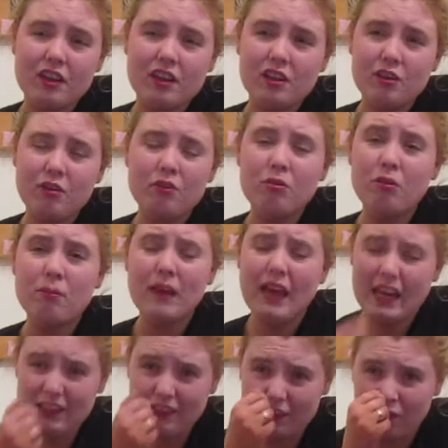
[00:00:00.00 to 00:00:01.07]
you can talk about
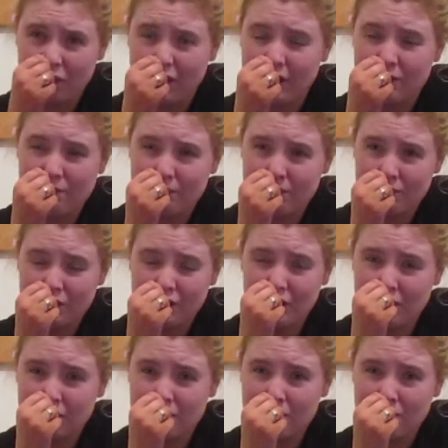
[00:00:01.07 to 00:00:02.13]
anything on it. You
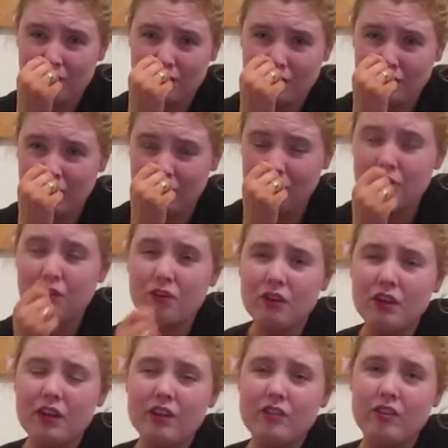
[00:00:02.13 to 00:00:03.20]
know, it's not
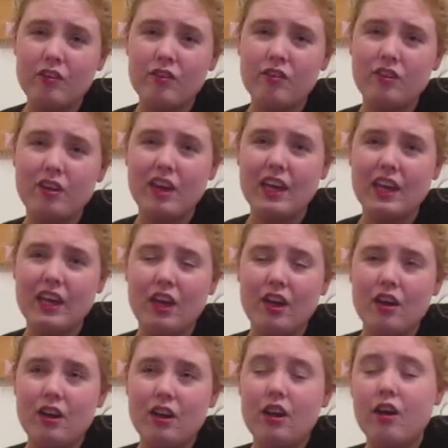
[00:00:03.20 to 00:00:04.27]
just a
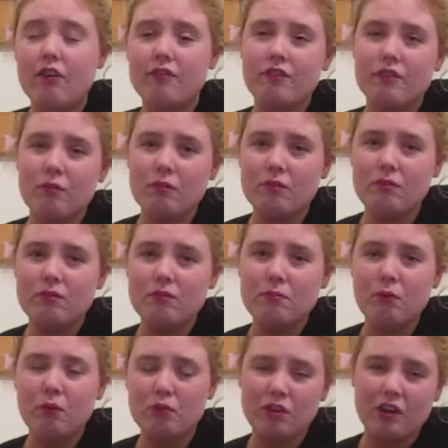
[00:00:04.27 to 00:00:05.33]
love
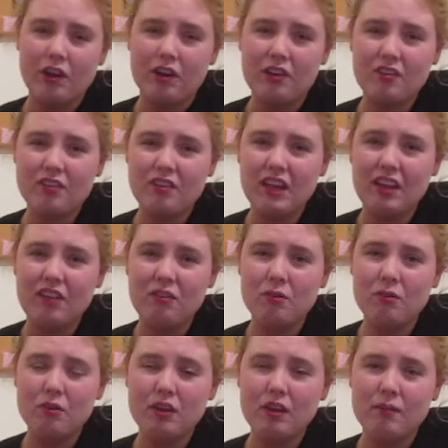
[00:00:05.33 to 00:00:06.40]
podcast. It is
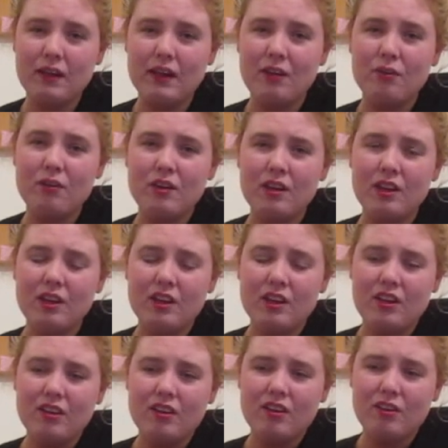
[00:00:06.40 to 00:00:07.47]
talking about
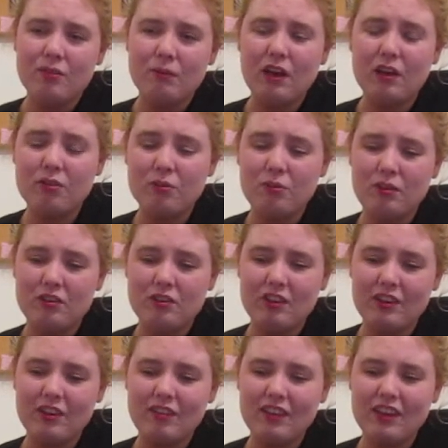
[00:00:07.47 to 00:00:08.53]
personal
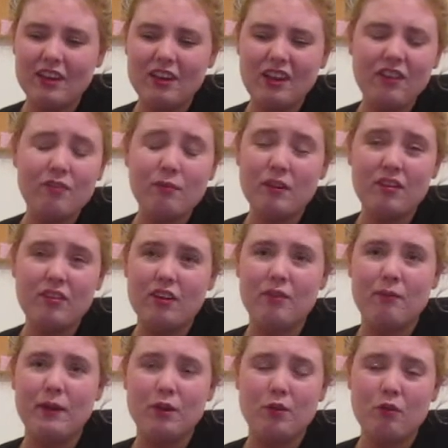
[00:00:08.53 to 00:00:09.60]
issues. It could even be stuff
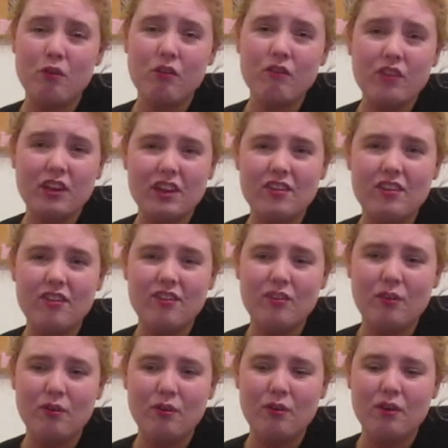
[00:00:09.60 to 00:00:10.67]
about your confidence,
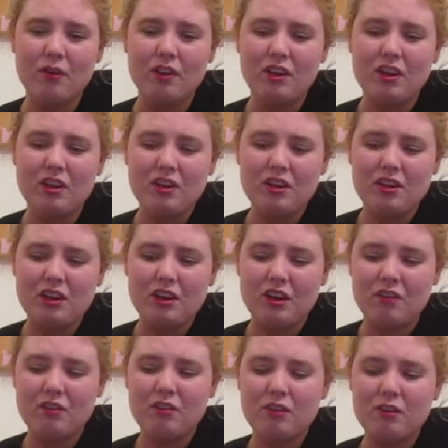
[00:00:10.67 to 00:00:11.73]
or, you know,
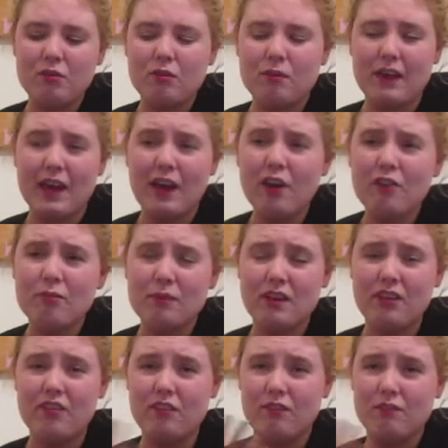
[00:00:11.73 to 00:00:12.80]
you could talk about health, because